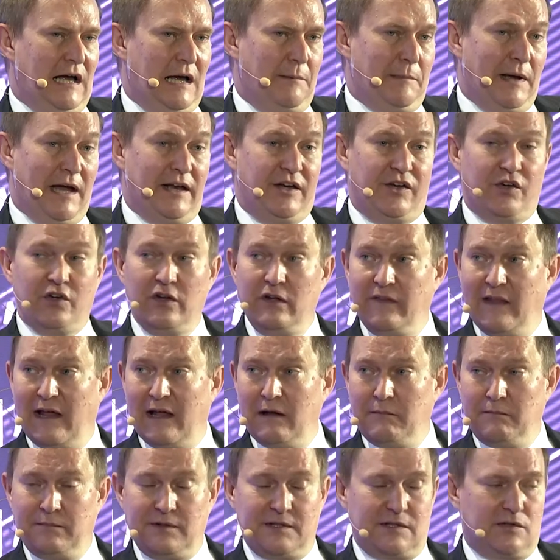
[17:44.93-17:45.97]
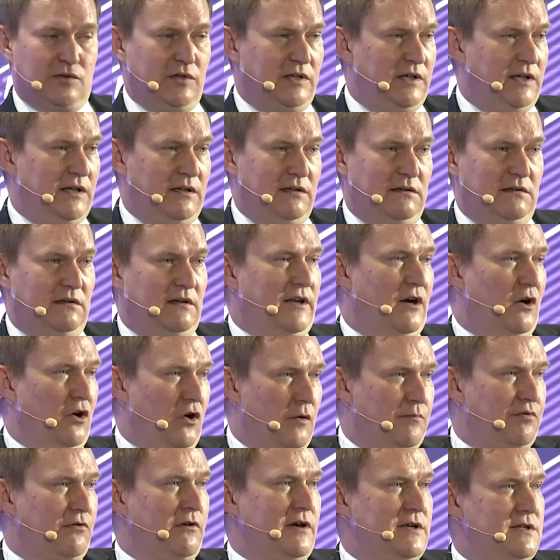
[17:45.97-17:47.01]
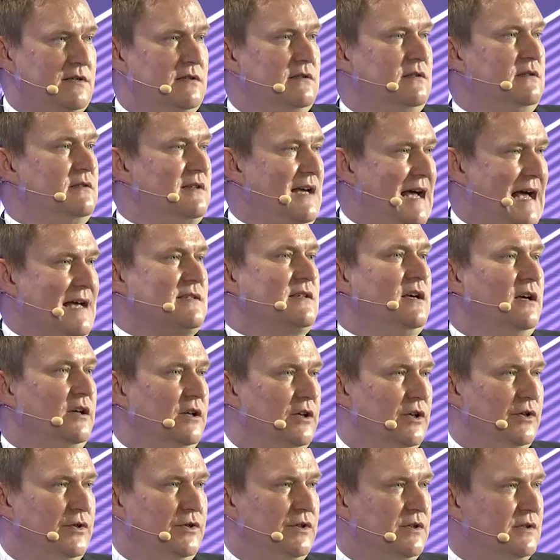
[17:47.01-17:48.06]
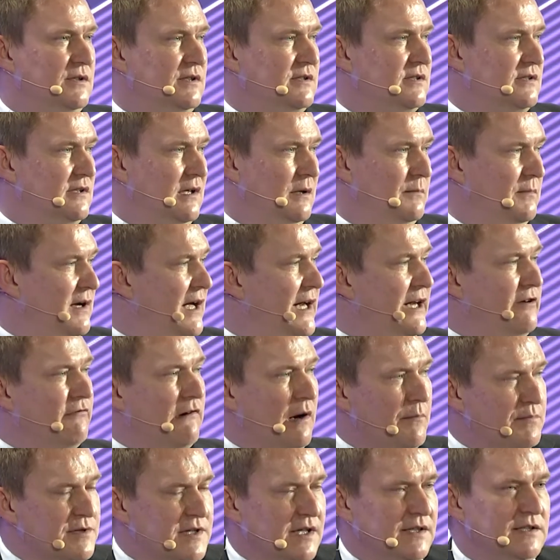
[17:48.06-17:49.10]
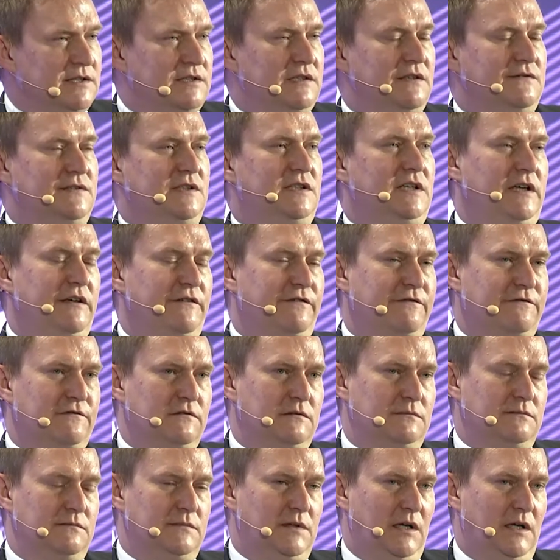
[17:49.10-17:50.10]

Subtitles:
And doing that between operators, asset owners, any representatives here from